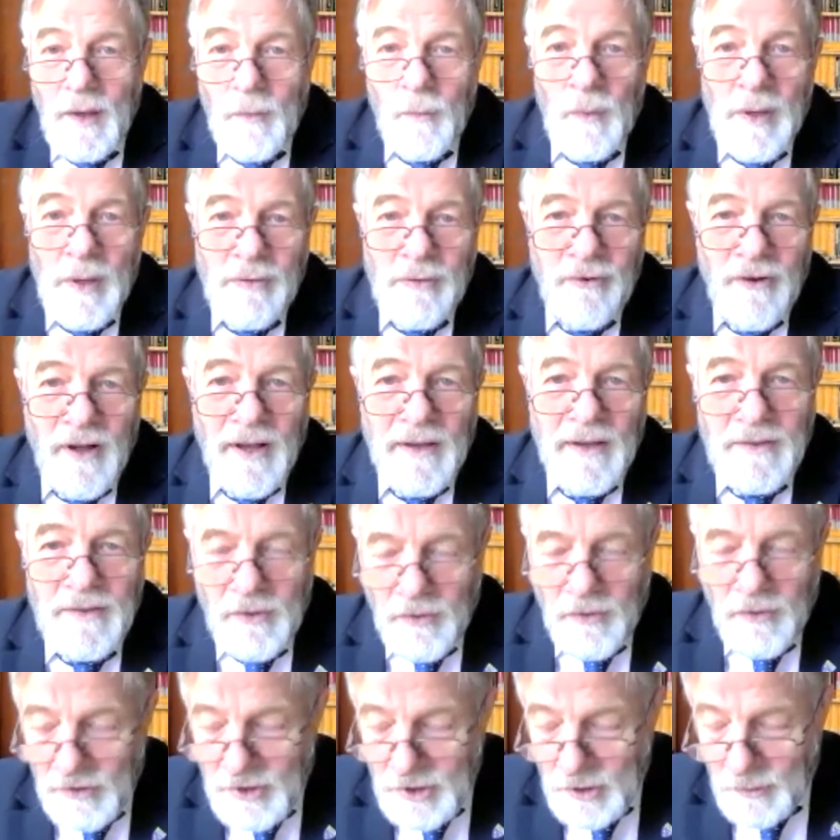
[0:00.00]
we find
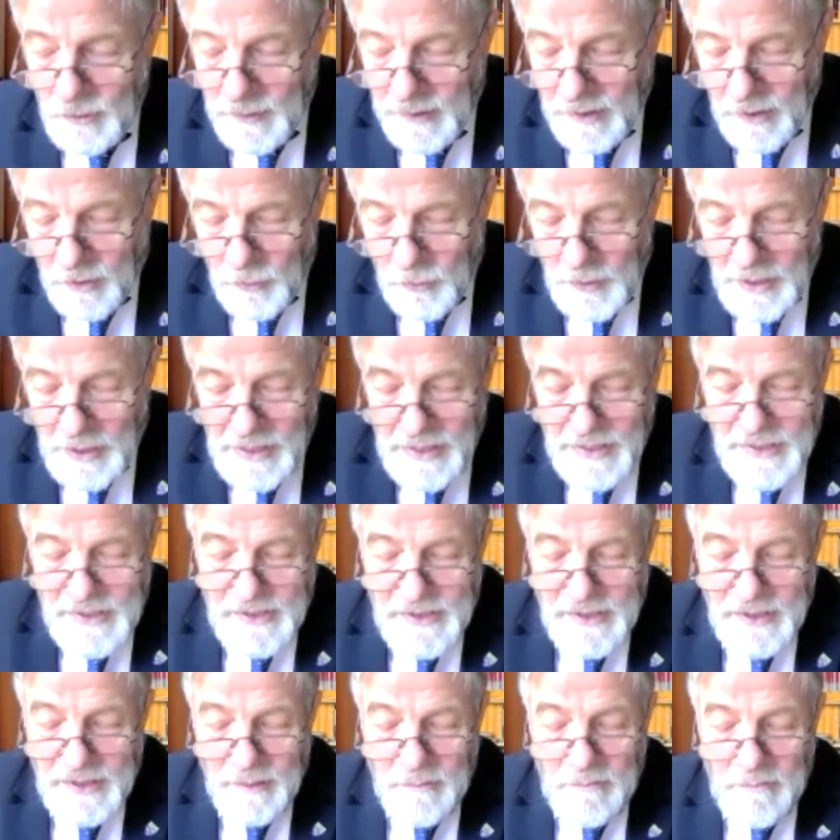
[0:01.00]
also in
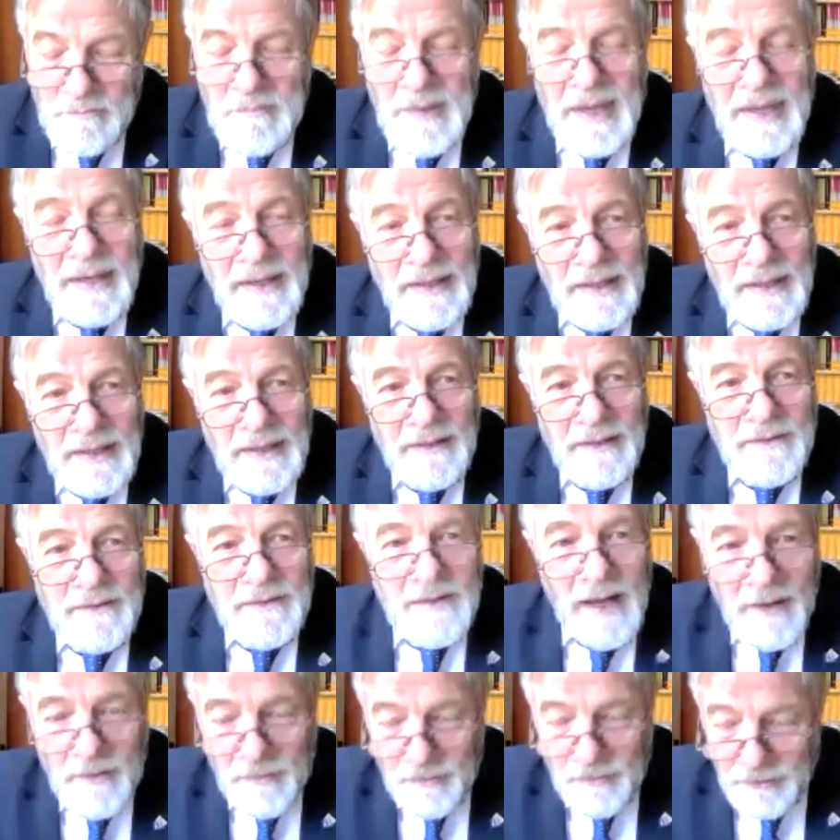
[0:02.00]
Greece many
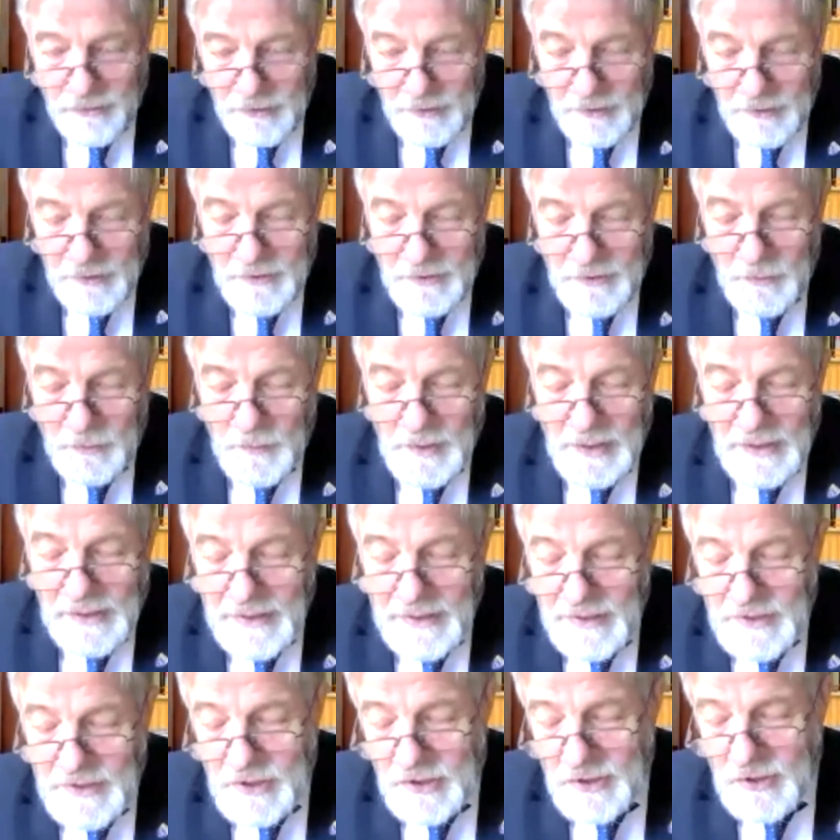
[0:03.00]
diverse
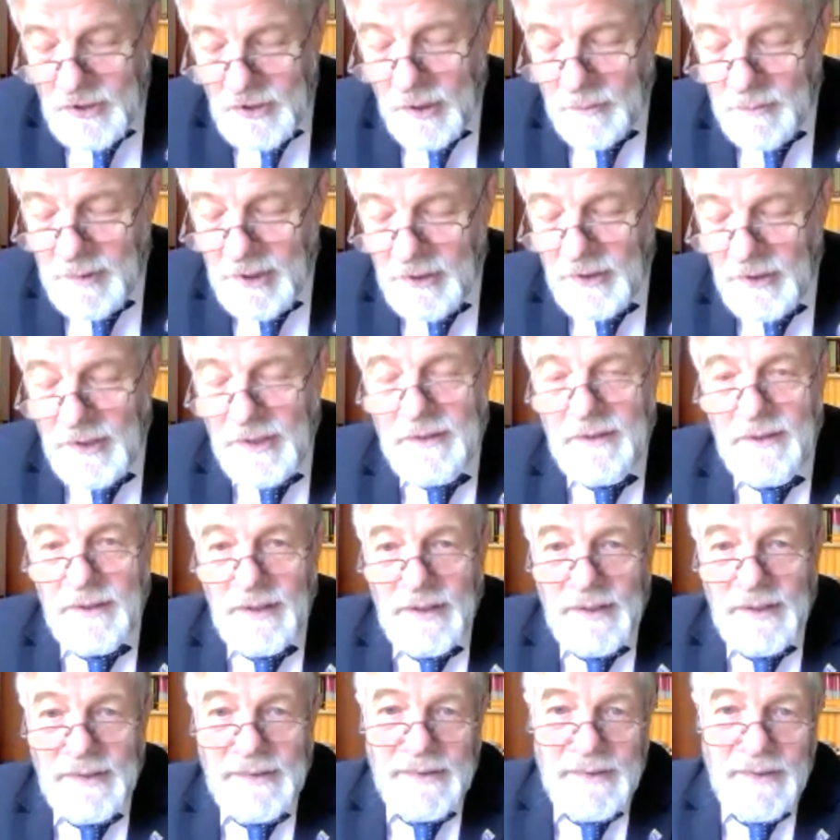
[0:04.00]
religious
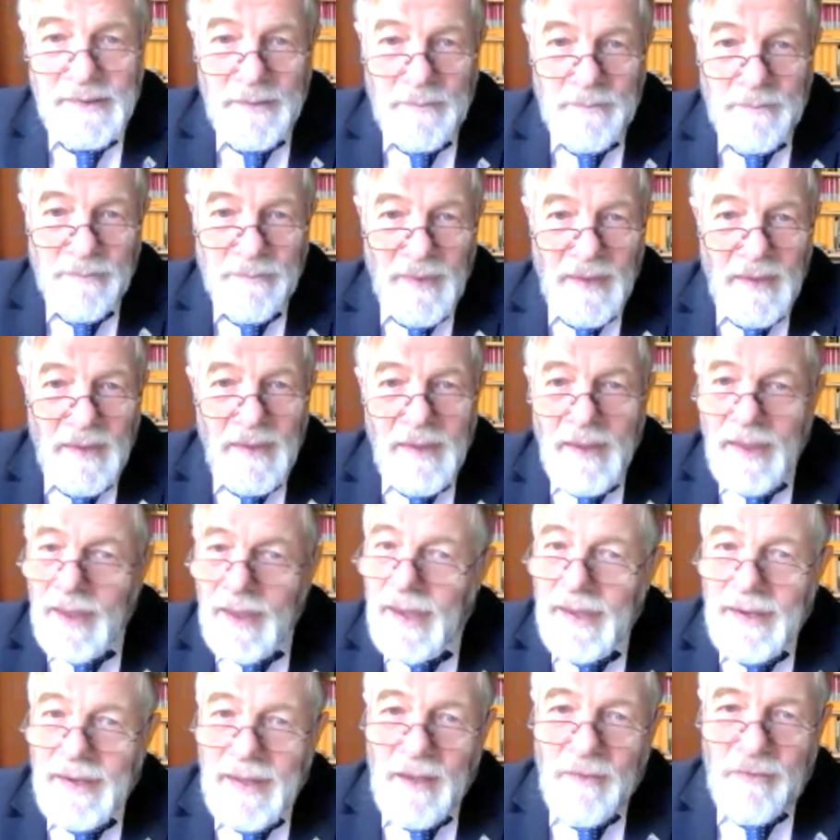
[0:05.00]
communities
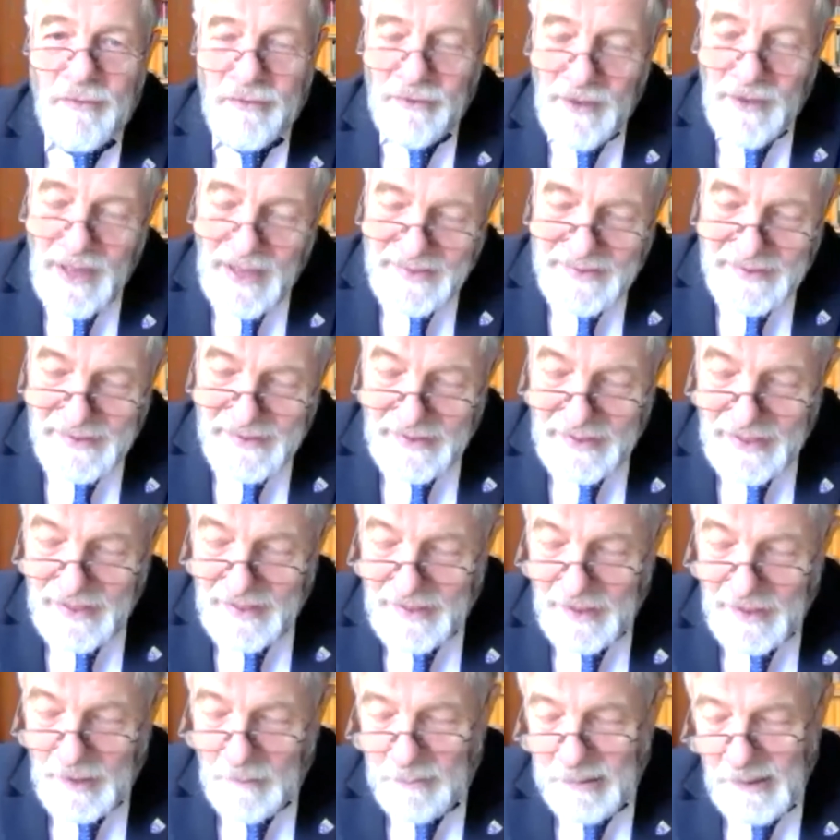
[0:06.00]
and a
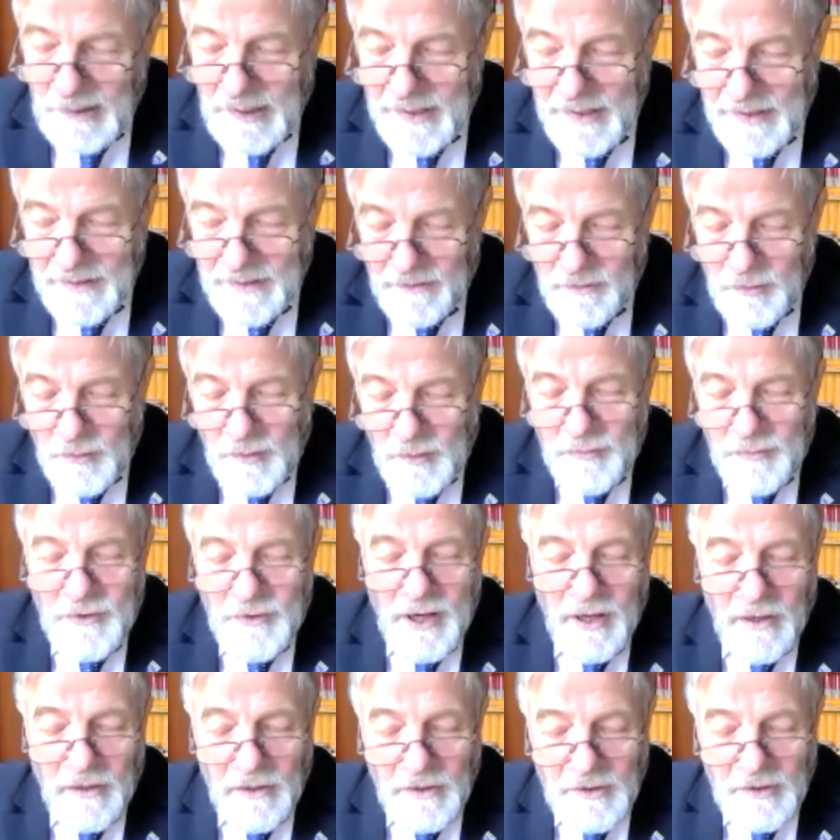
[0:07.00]
fascinating blend of
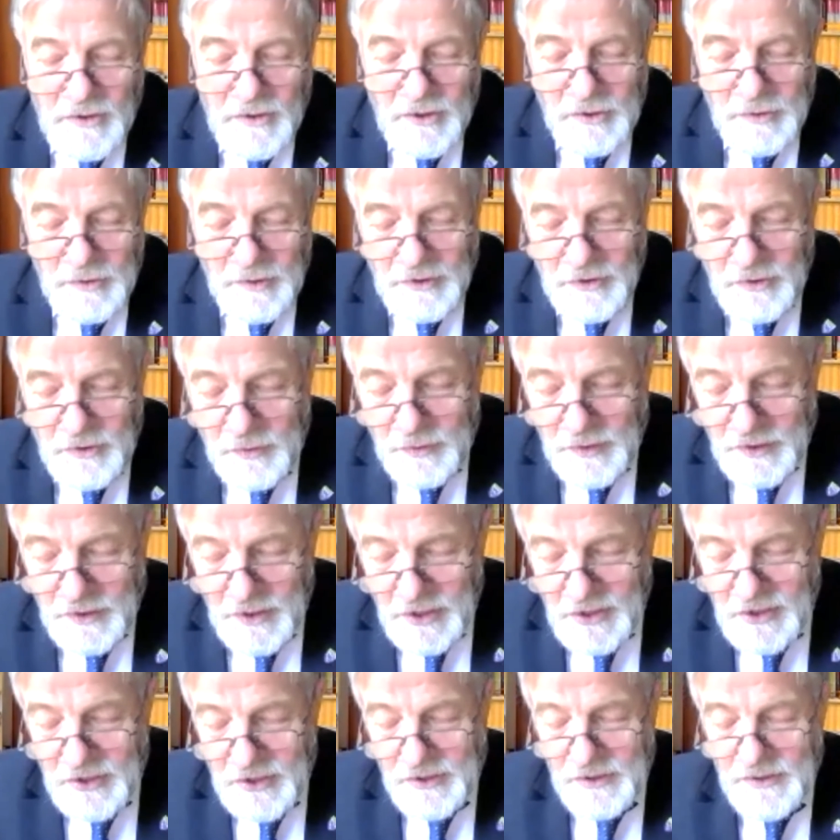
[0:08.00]
cultural
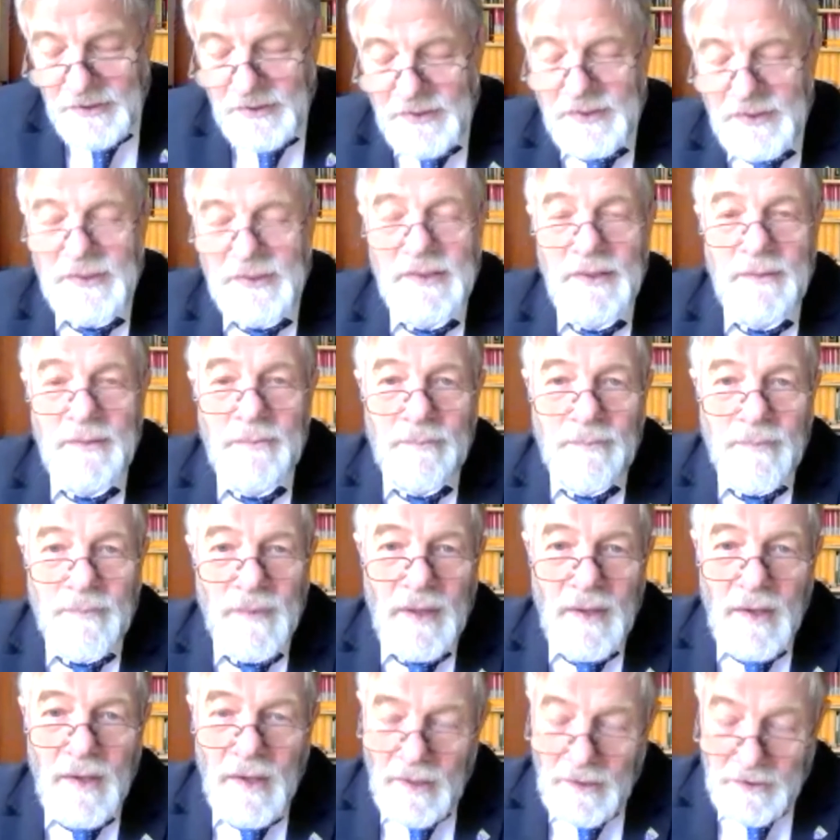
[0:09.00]
traditions,
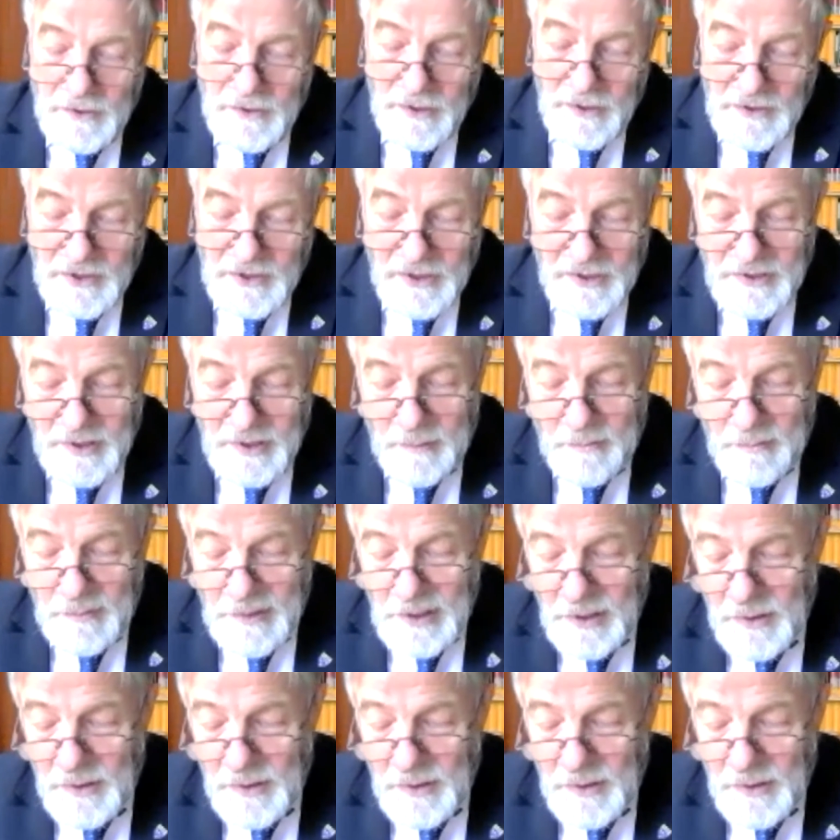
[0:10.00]
such as in